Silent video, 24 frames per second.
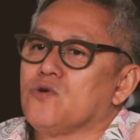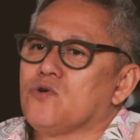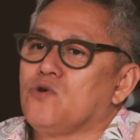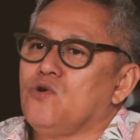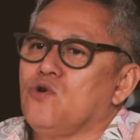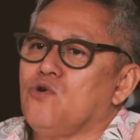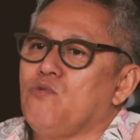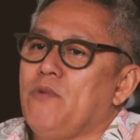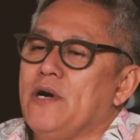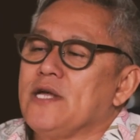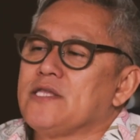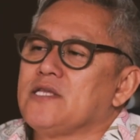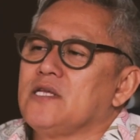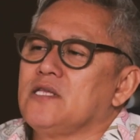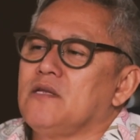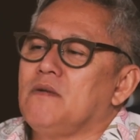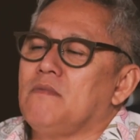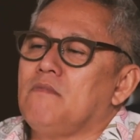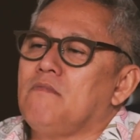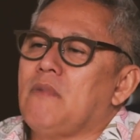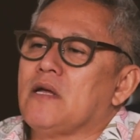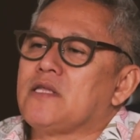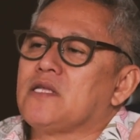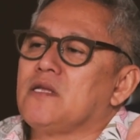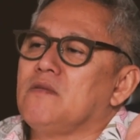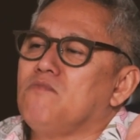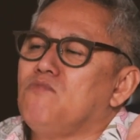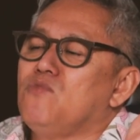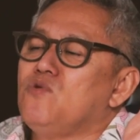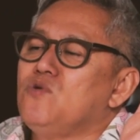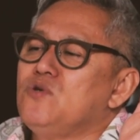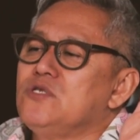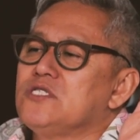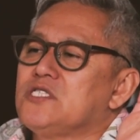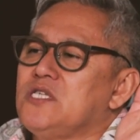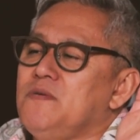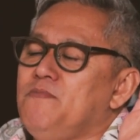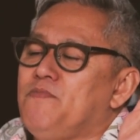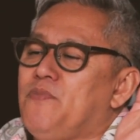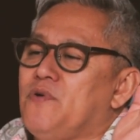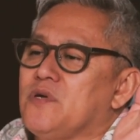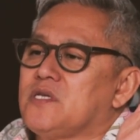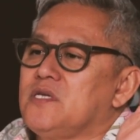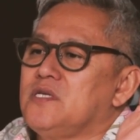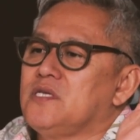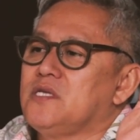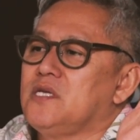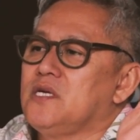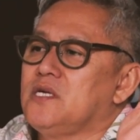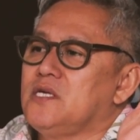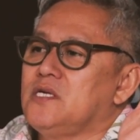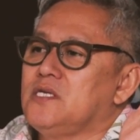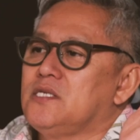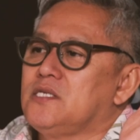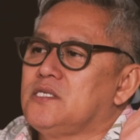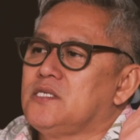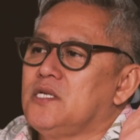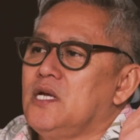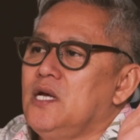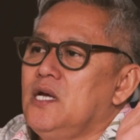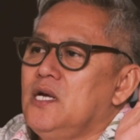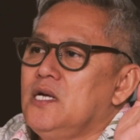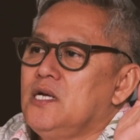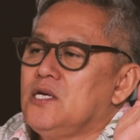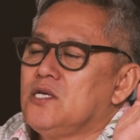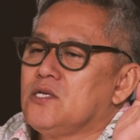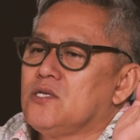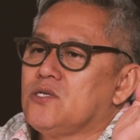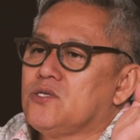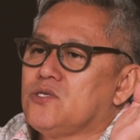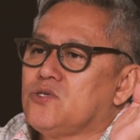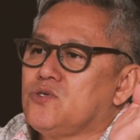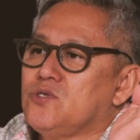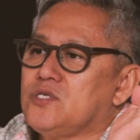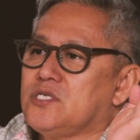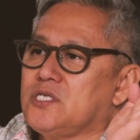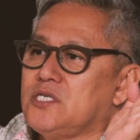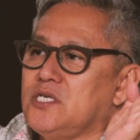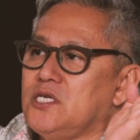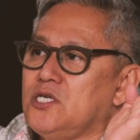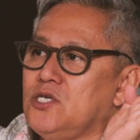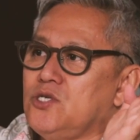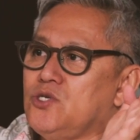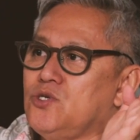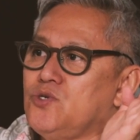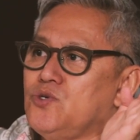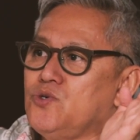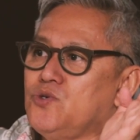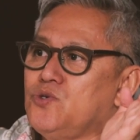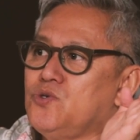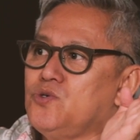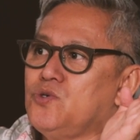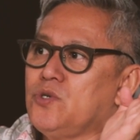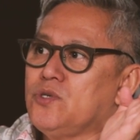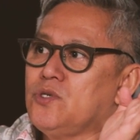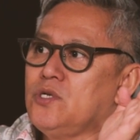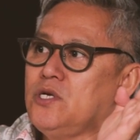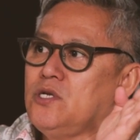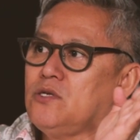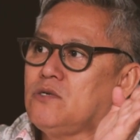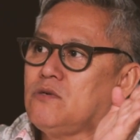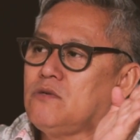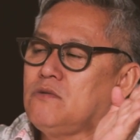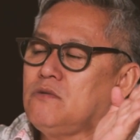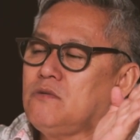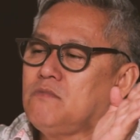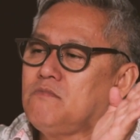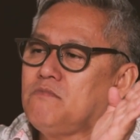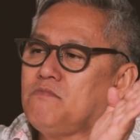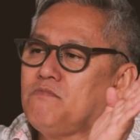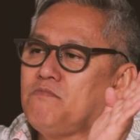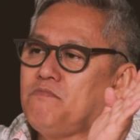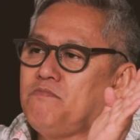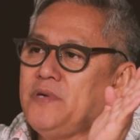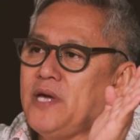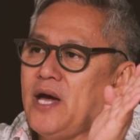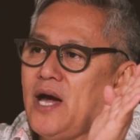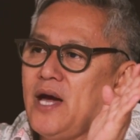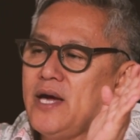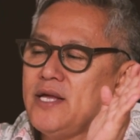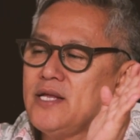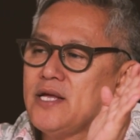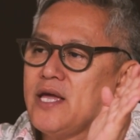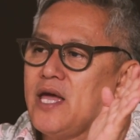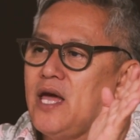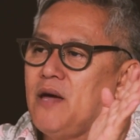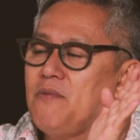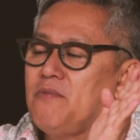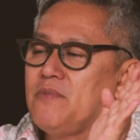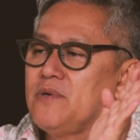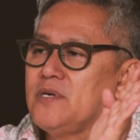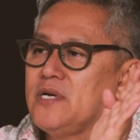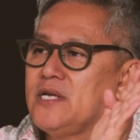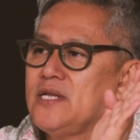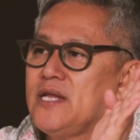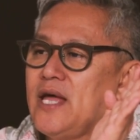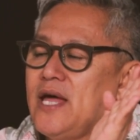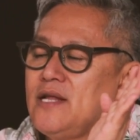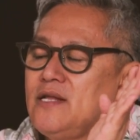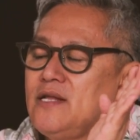right. to go. But I think the I think the most important thing is to see you, you know, behind camera and